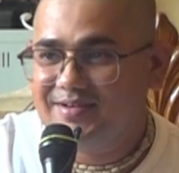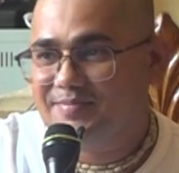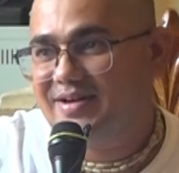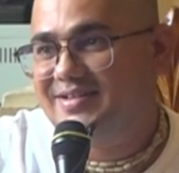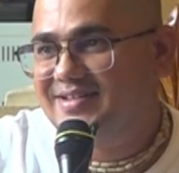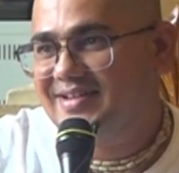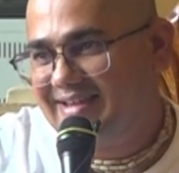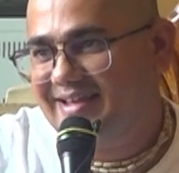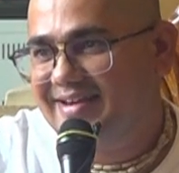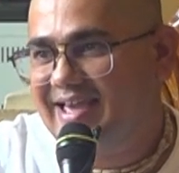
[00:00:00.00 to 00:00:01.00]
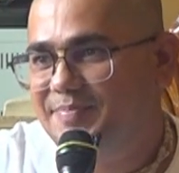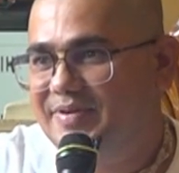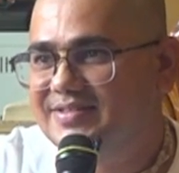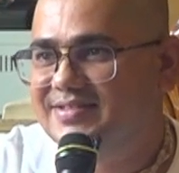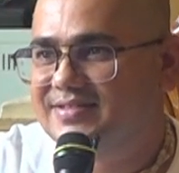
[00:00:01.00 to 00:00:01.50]
But it
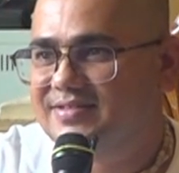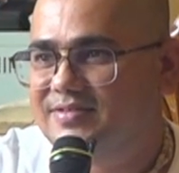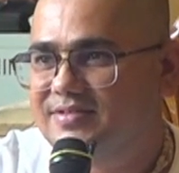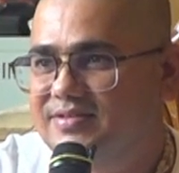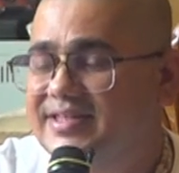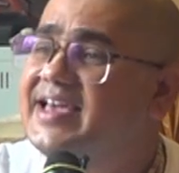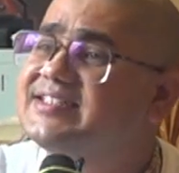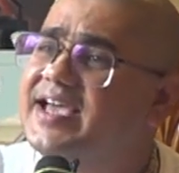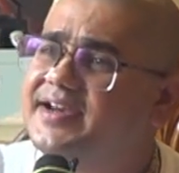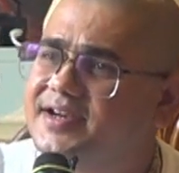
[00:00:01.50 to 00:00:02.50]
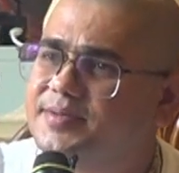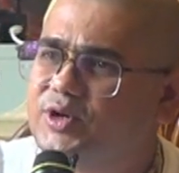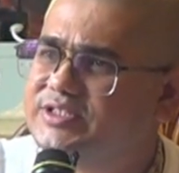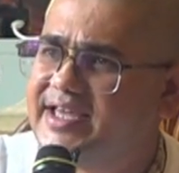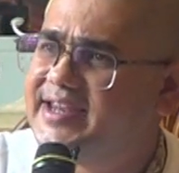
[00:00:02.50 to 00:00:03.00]
happens. They're excited
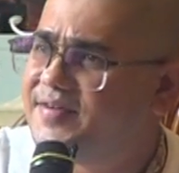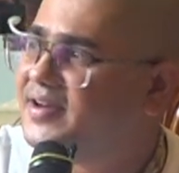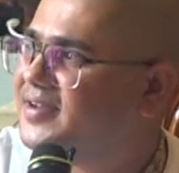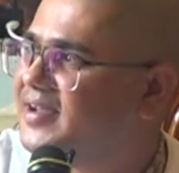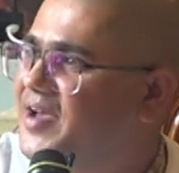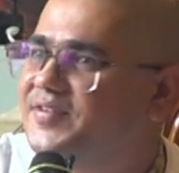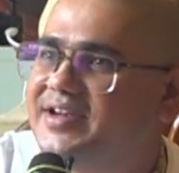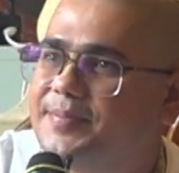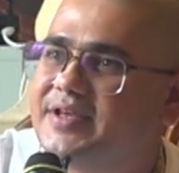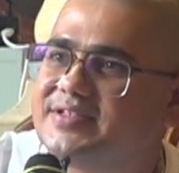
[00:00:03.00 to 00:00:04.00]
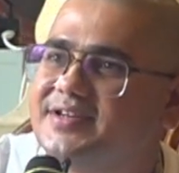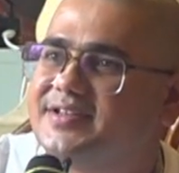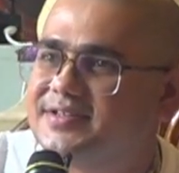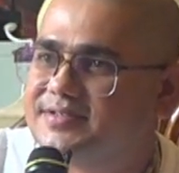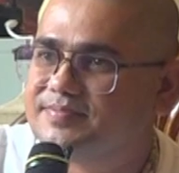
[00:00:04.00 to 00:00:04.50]
because they're never every day
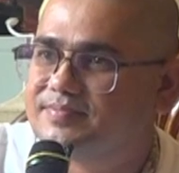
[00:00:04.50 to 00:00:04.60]
present here.